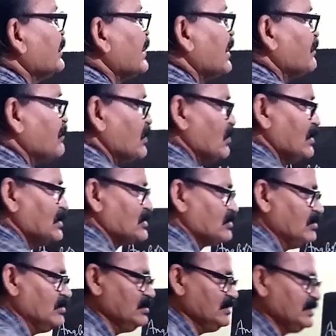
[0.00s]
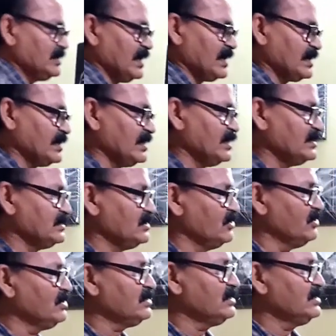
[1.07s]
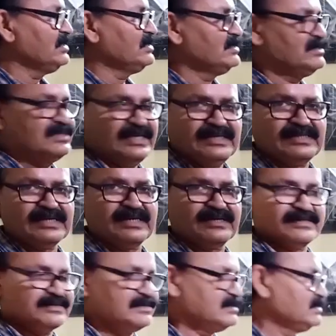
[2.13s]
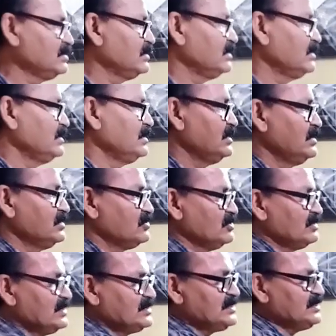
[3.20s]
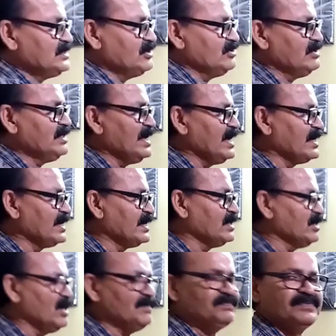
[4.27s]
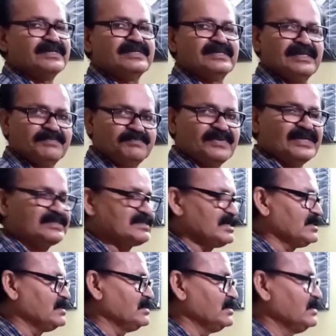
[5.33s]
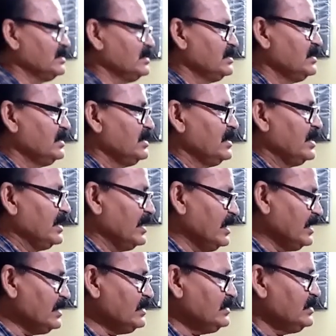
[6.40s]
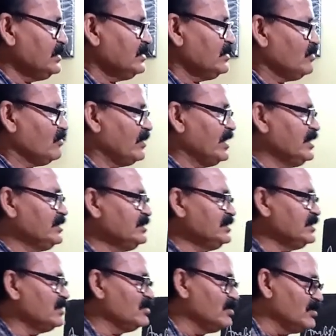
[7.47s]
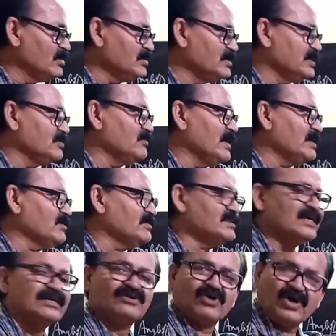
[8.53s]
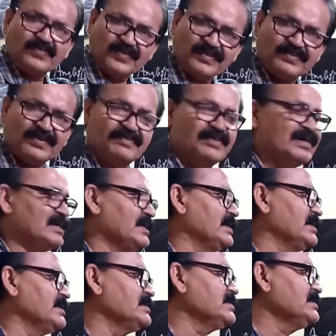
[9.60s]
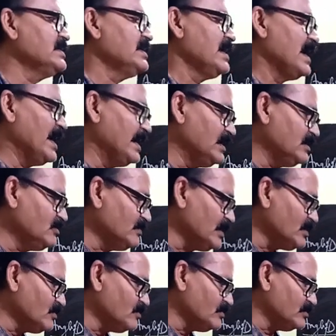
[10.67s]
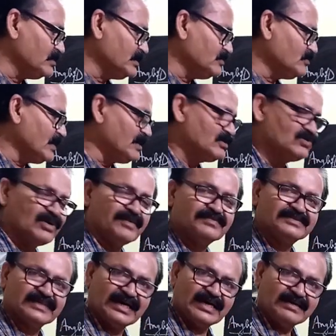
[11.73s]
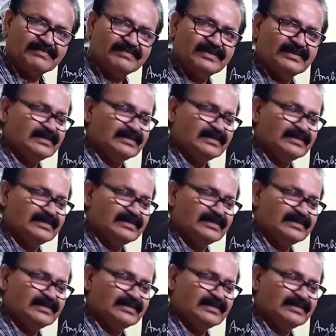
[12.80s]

can be also taken as your theta. So this is your angle of depression. Here when you are on the top of a building and you want to observe